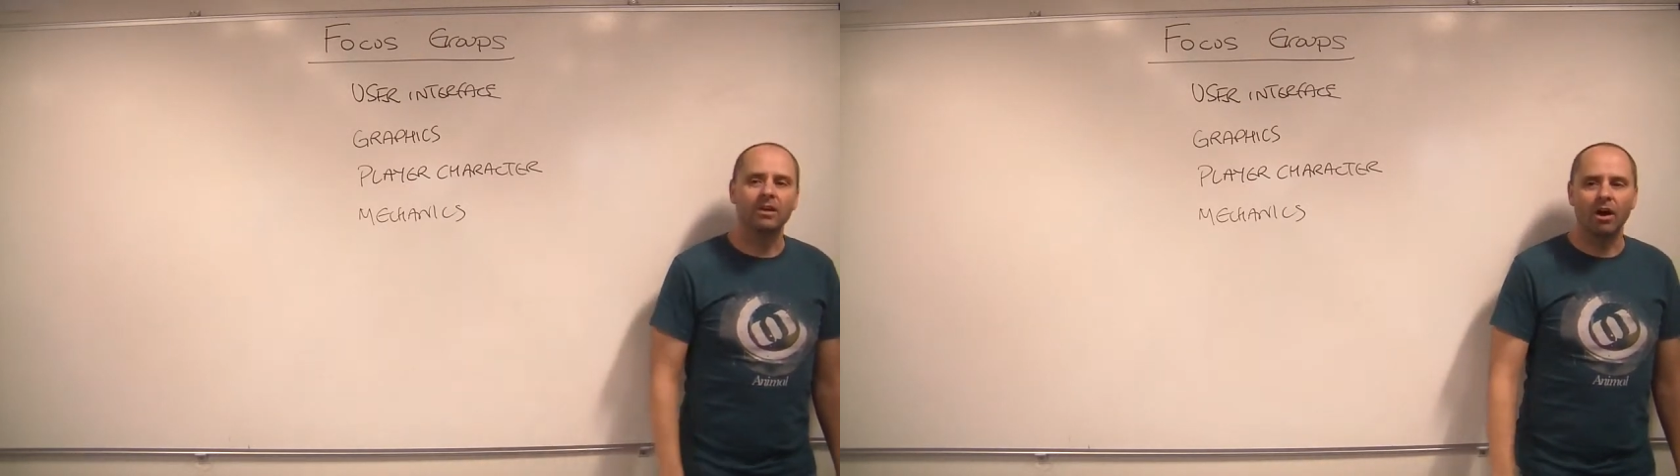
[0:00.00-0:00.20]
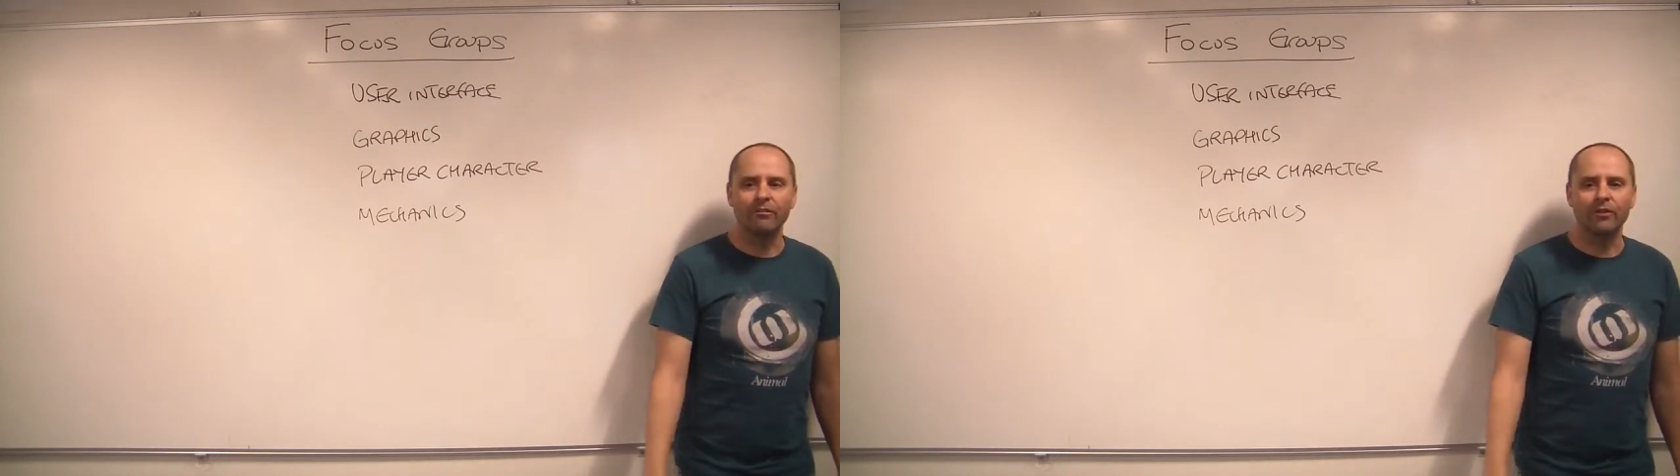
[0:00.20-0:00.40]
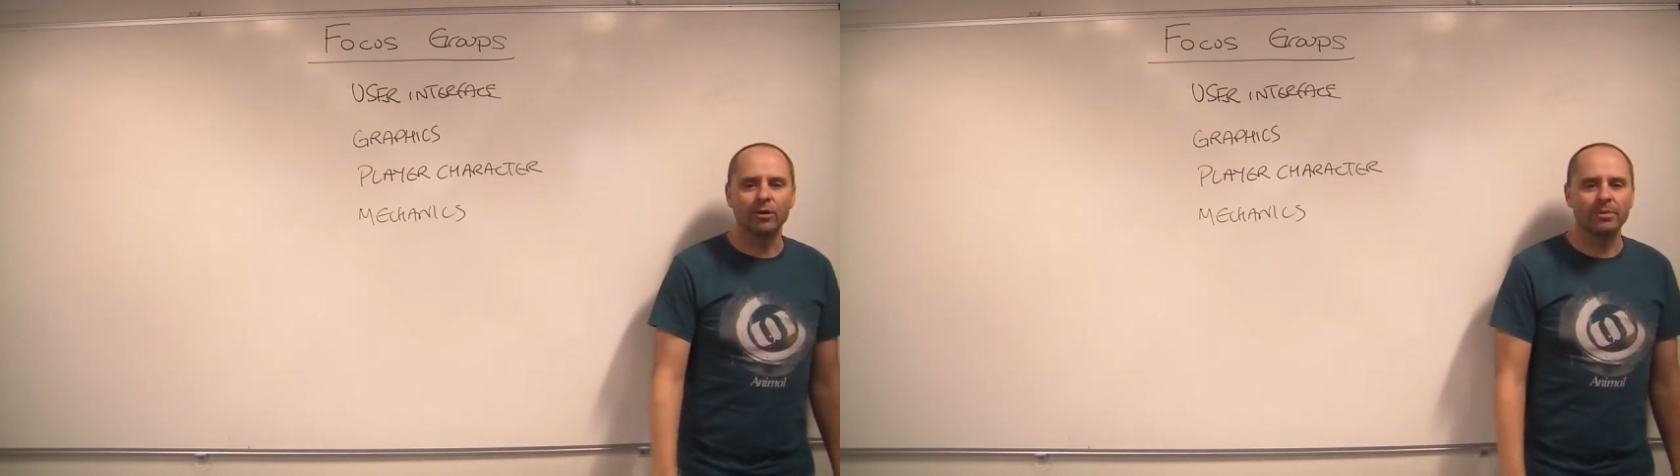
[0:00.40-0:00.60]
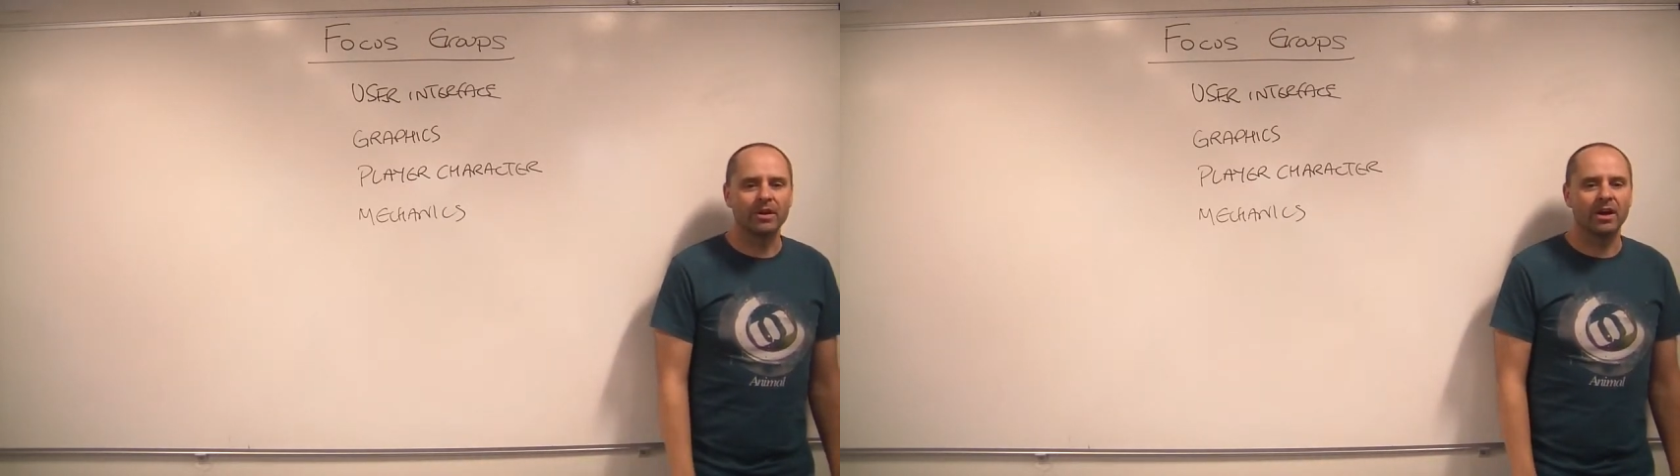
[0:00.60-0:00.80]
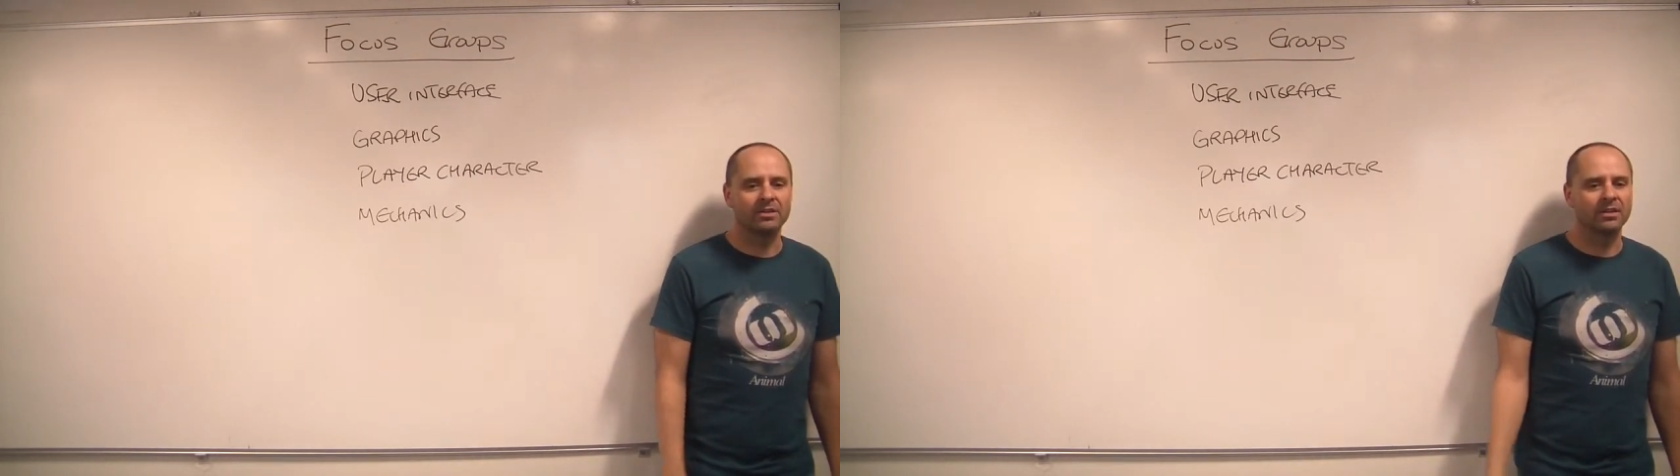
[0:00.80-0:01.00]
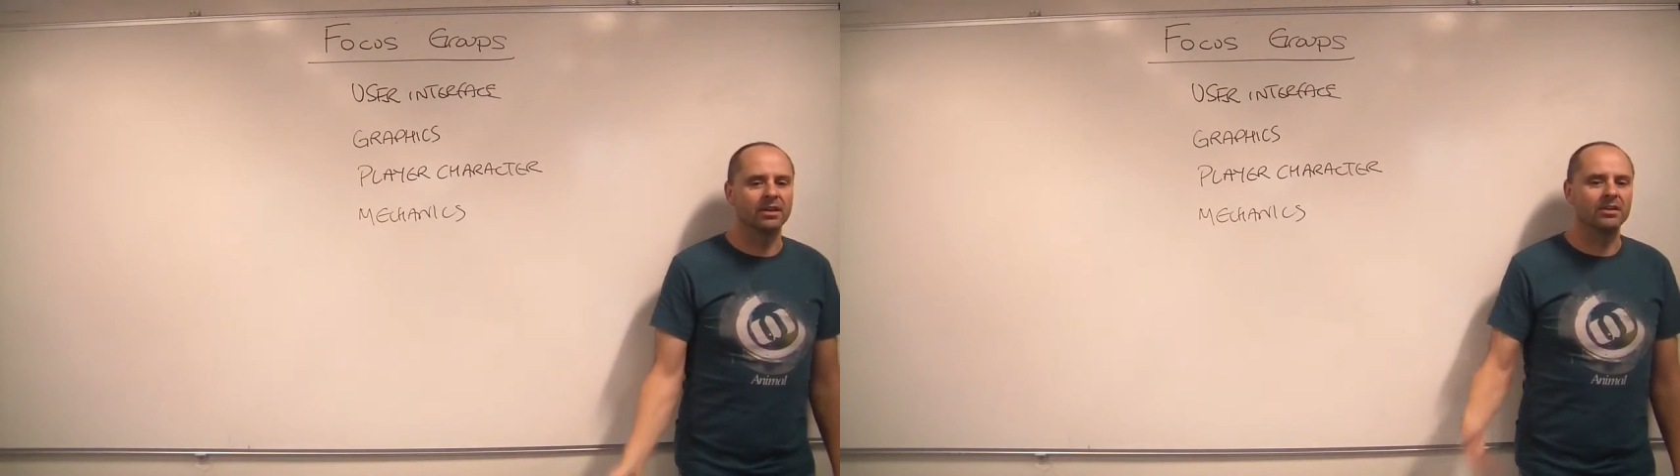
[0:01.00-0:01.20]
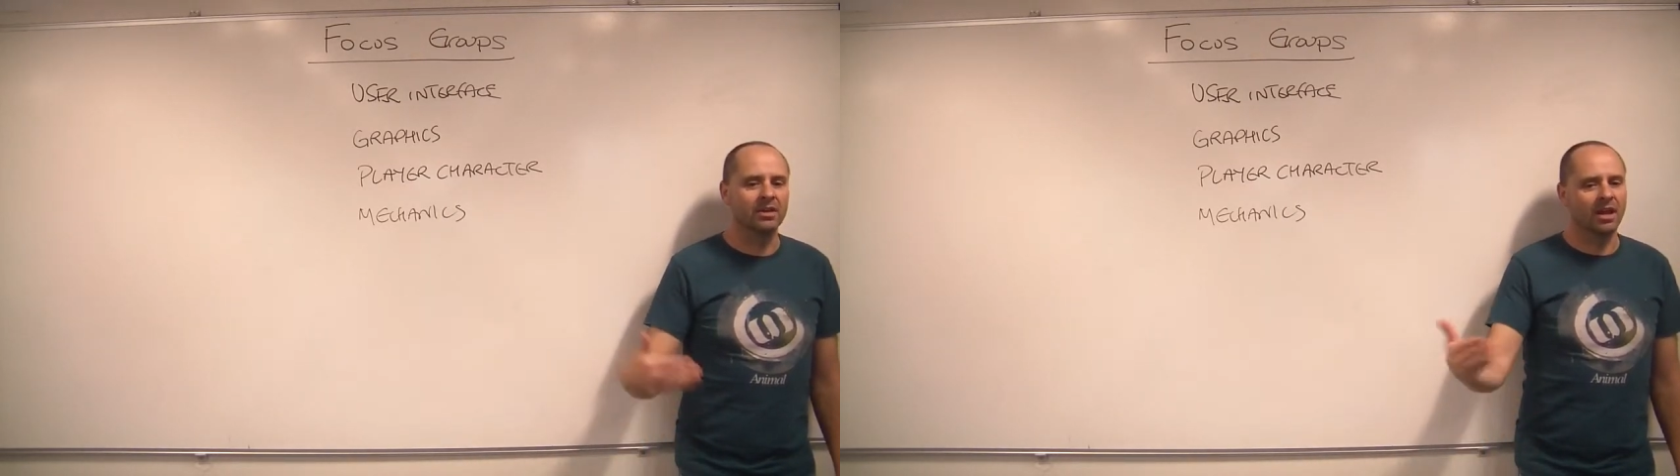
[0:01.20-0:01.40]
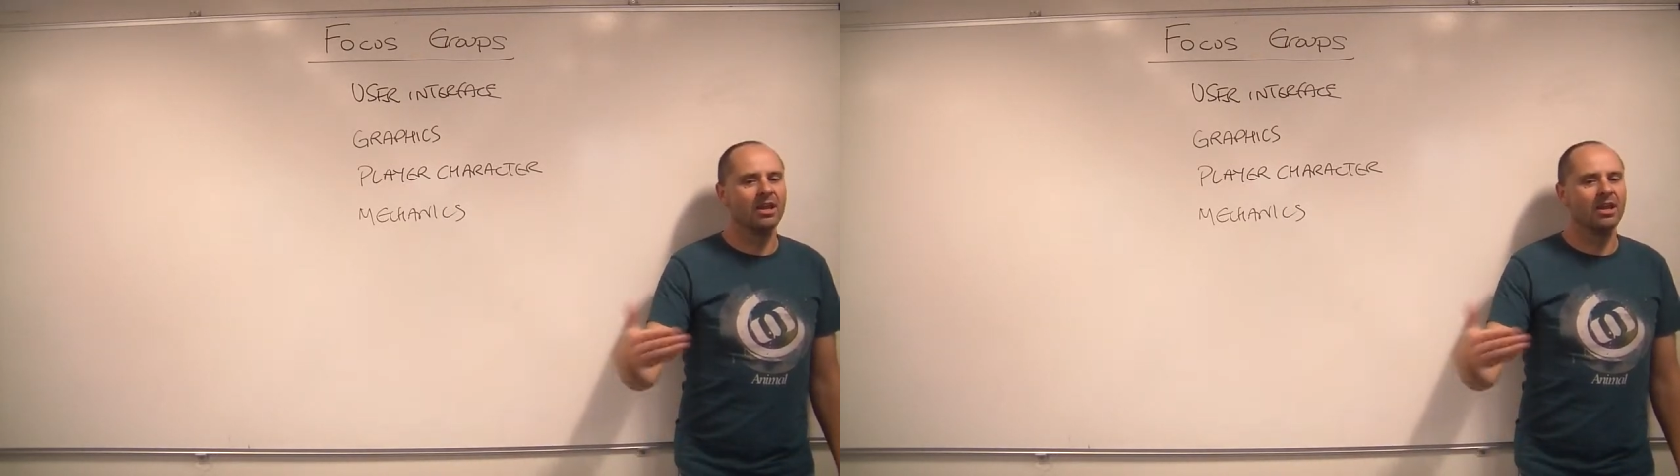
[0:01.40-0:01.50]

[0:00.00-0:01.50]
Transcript: offer up your ideas,